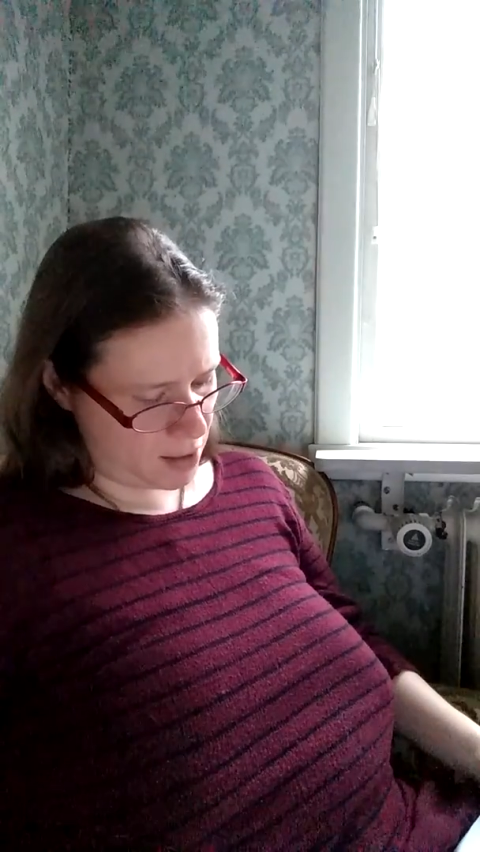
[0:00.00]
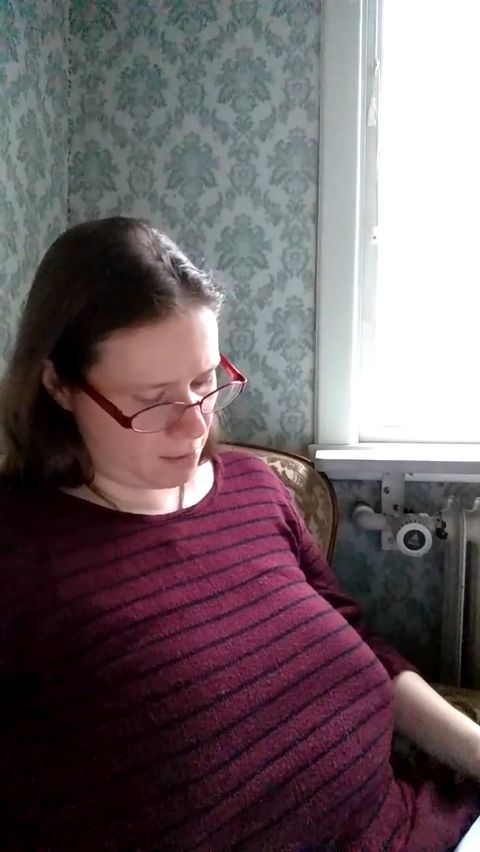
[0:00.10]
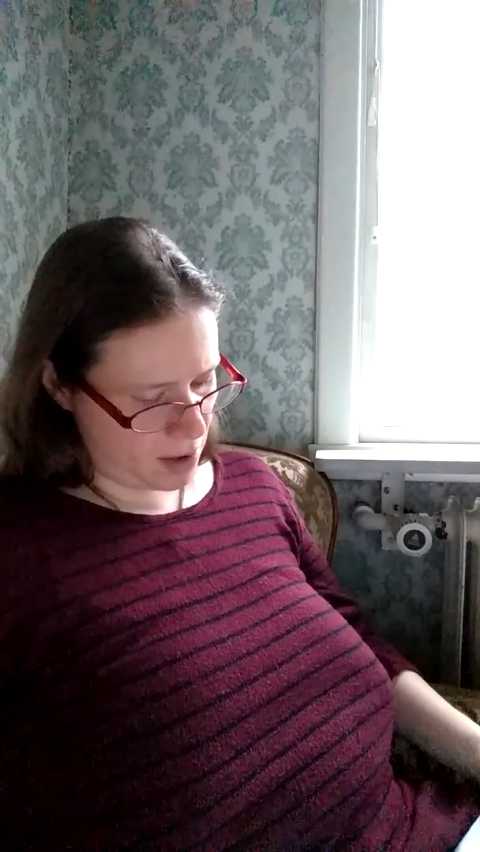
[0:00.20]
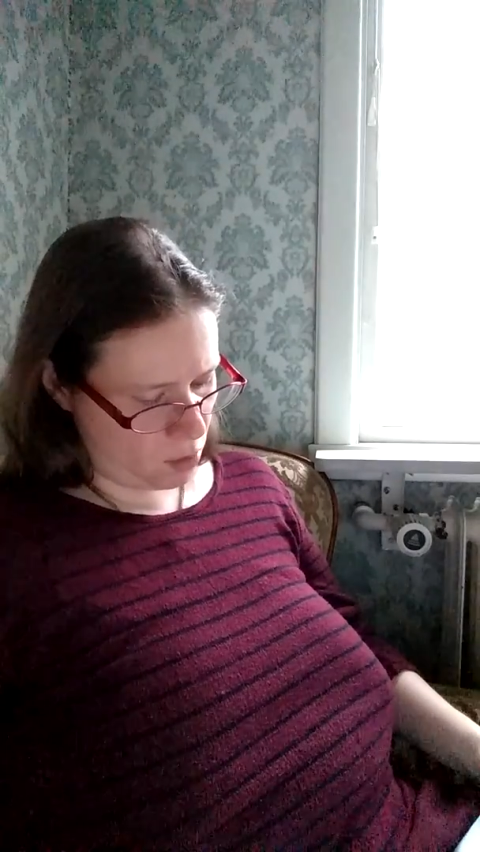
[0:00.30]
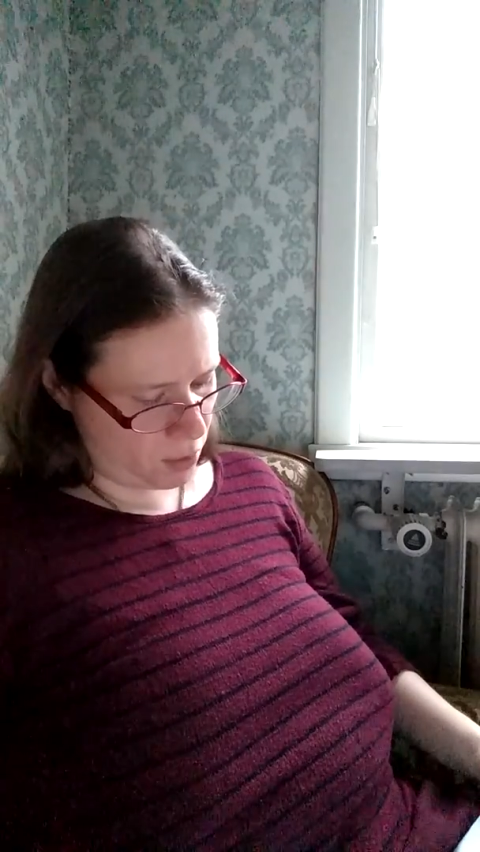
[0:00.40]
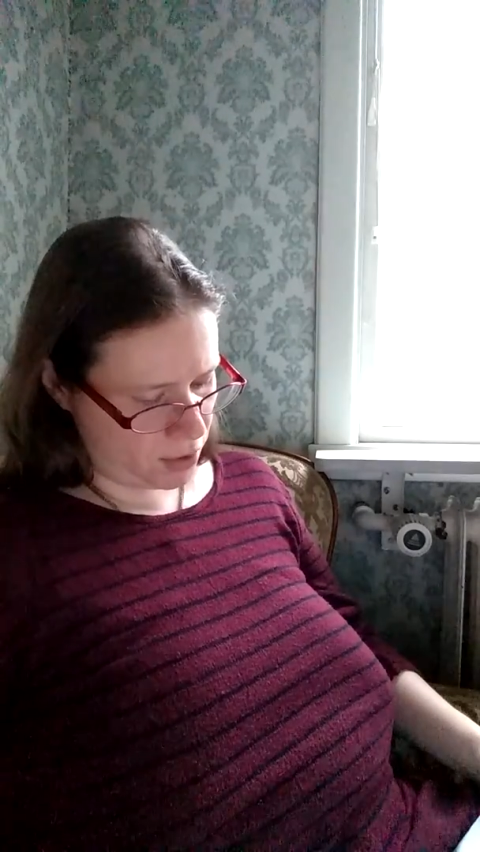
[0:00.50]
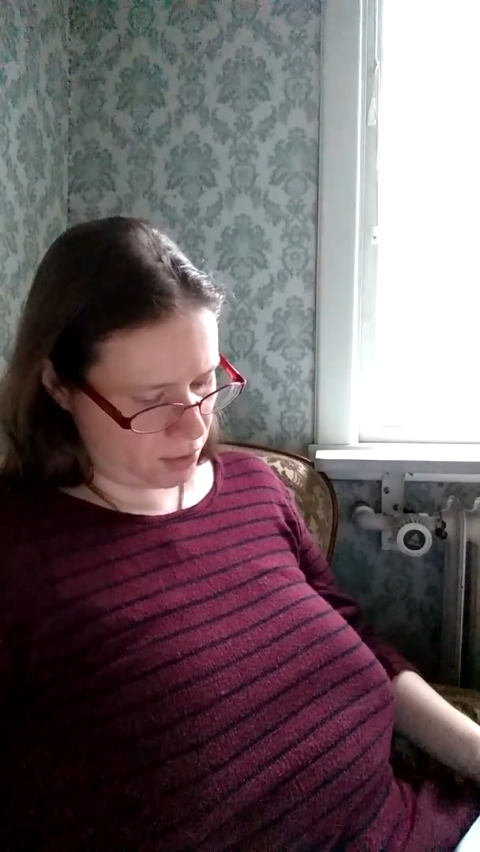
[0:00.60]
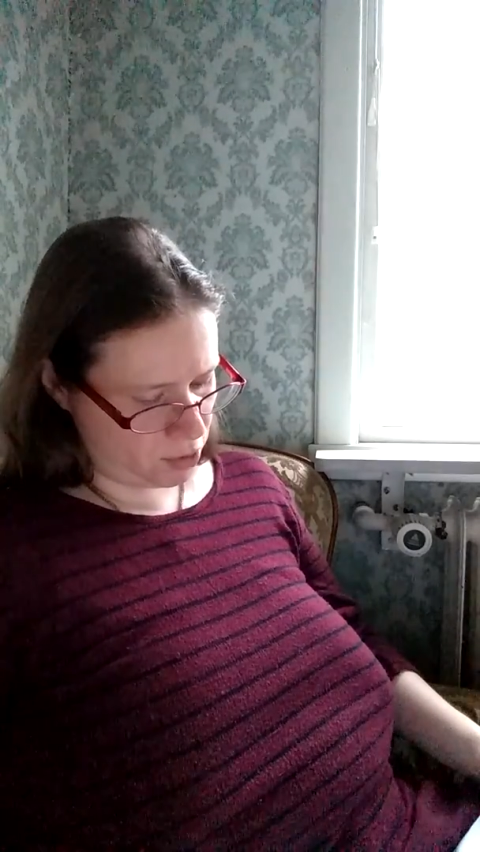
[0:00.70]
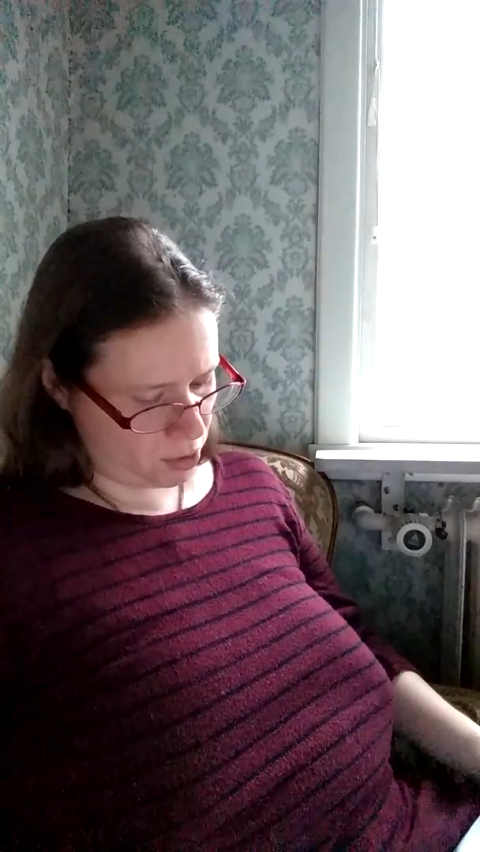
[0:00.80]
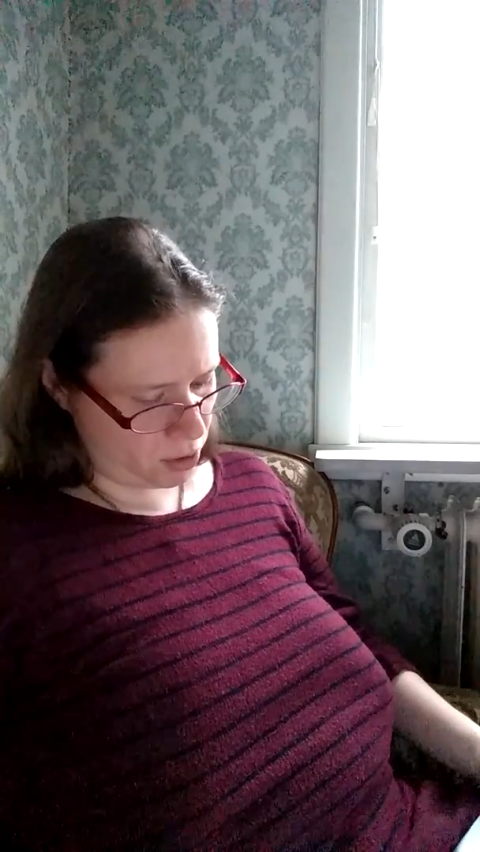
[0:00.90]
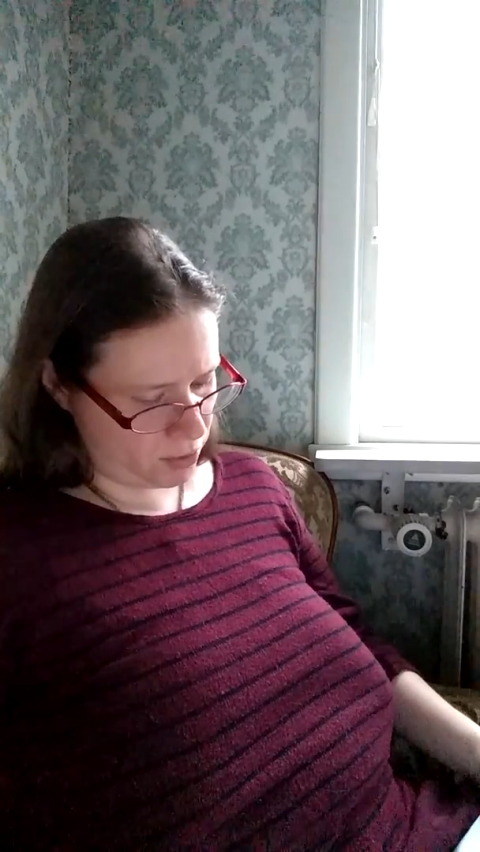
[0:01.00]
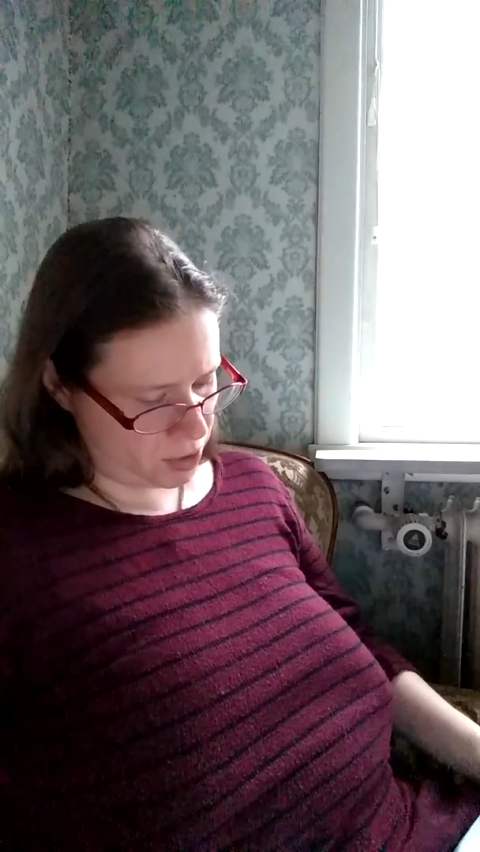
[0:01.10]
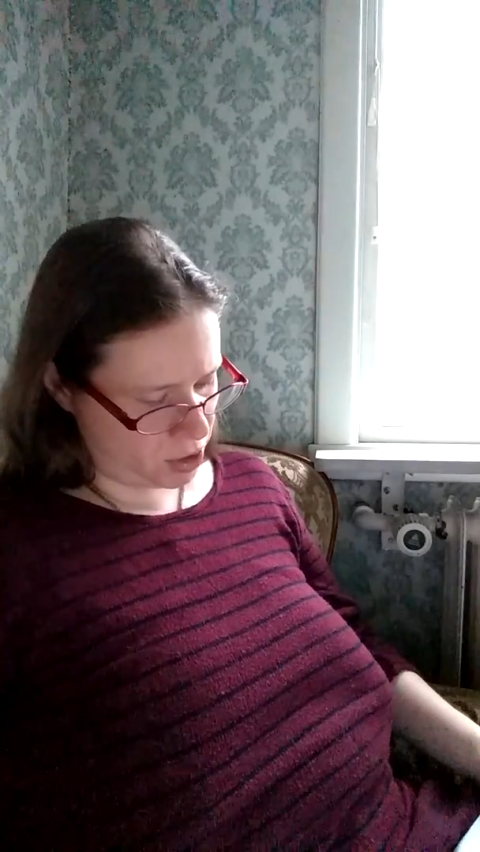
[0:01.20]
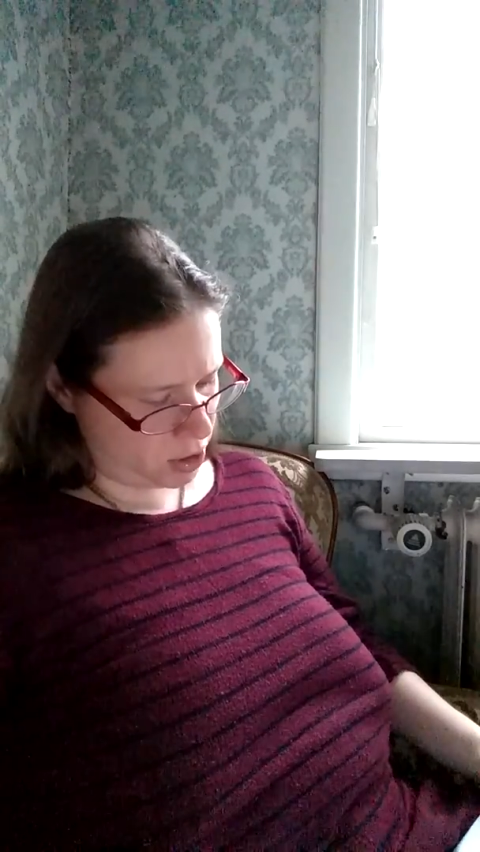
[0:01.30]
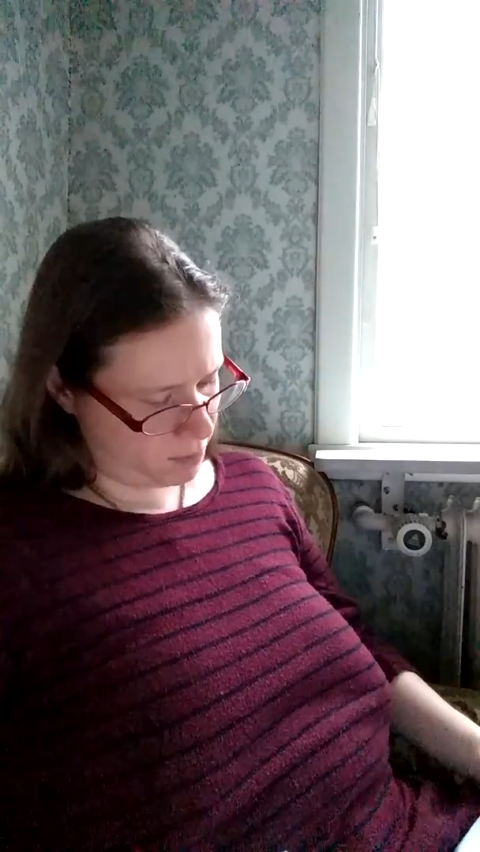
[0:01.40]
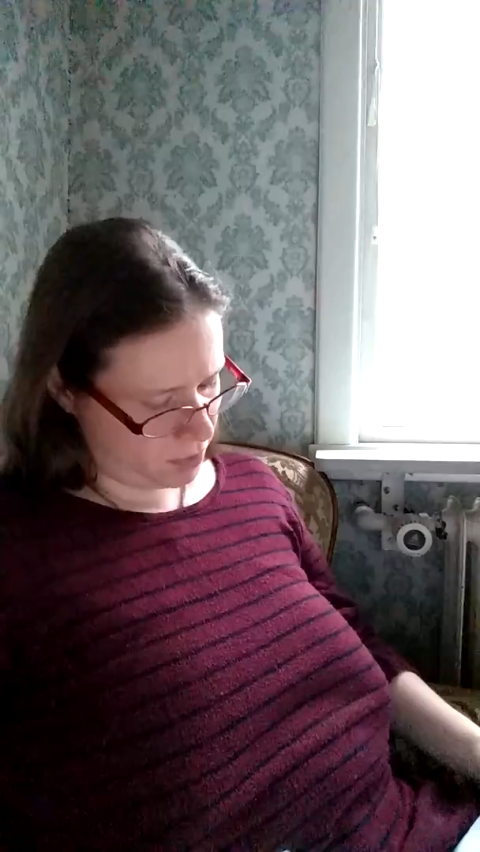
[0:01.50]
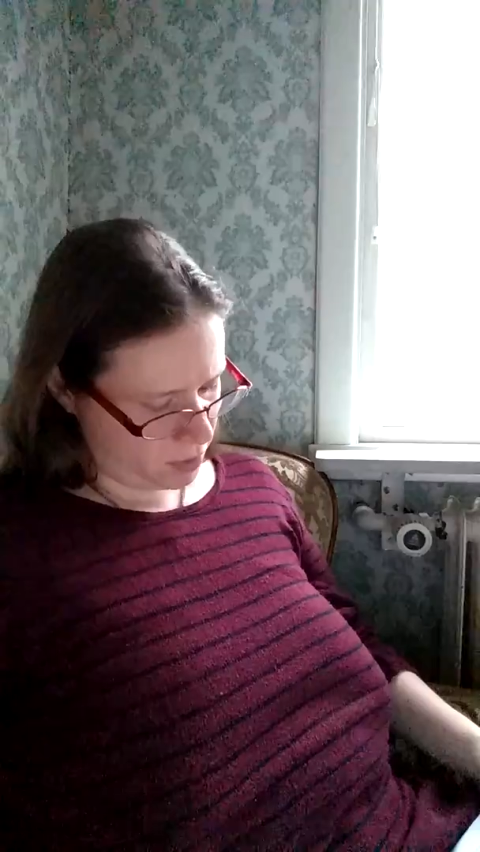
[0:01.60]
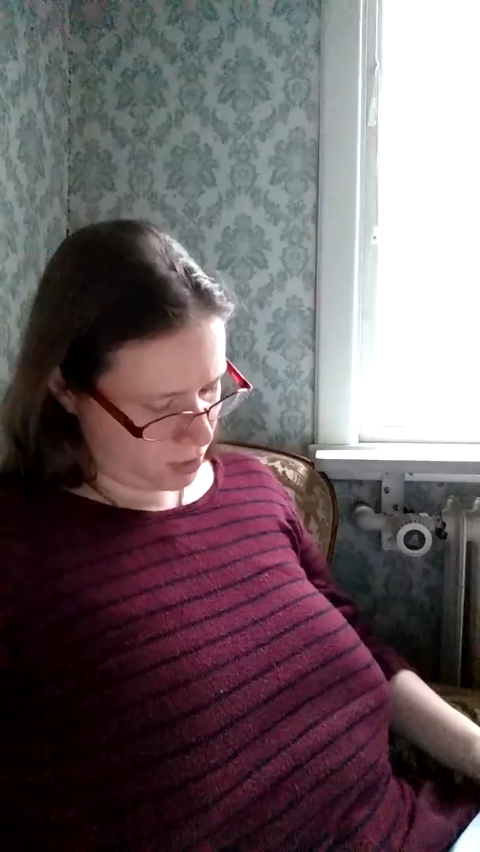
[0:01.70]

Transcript: him out with him to herd the sheep.